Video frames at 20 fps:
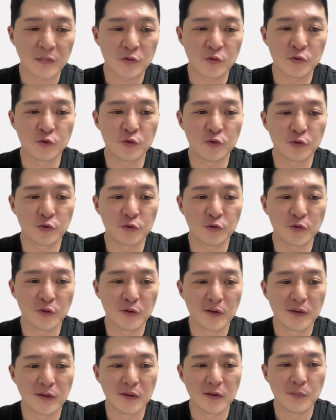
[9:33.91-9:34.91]

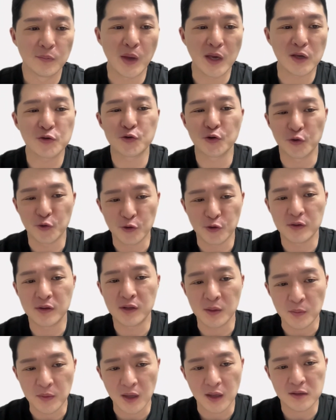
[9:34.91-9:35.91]
to make sure your
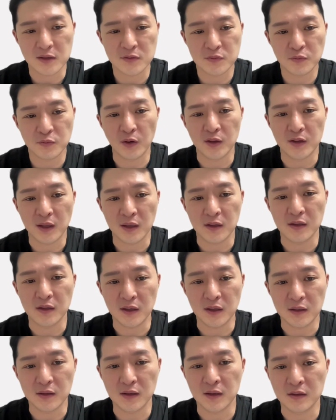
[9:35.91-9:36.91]
team gets what they
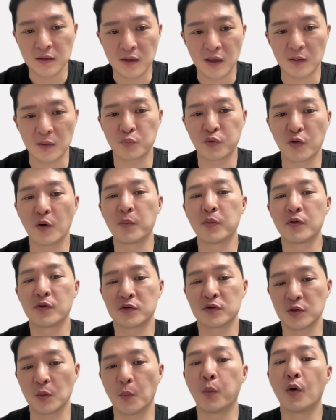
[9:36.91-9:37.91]
need and get
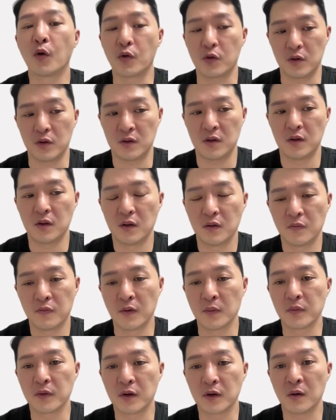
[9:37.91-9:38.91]
proper support
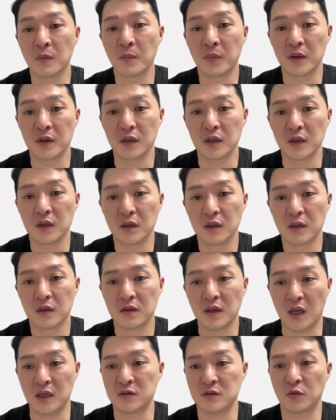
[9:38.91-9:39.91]
from the company.
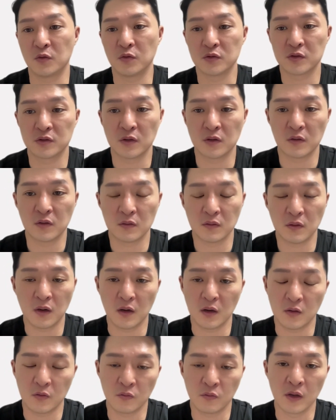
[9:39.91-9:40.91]
That's
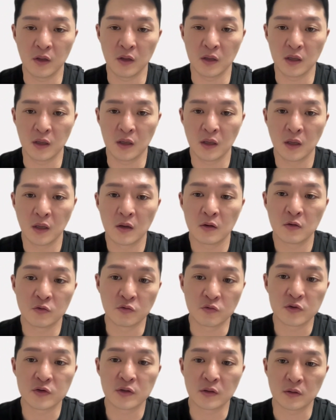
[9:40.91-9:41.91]
also really
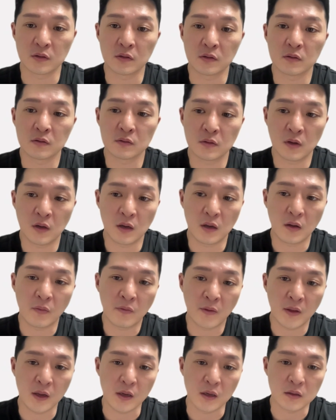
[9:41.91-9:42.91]
crucial
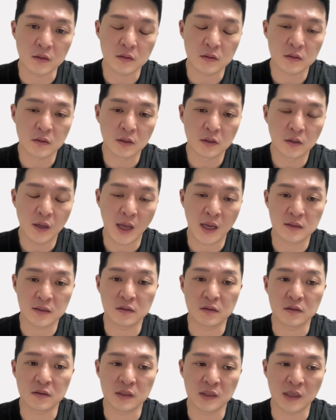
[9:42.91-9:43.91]
things as
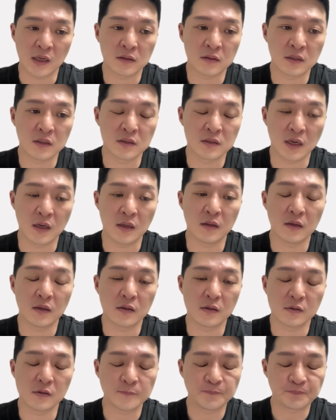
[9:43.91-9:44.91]
a design
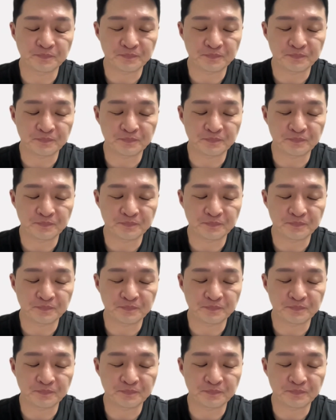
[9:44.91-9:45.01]
leader.